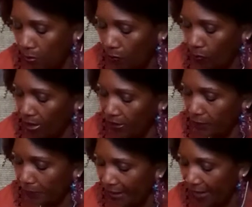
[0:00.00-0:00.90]
One is
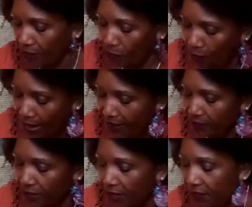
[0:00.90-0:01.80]
black and white,
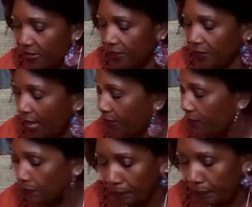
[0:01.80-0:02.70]
the other is solid
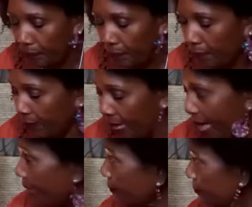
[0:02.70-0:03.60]

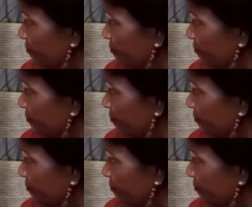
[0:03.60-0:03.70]
black.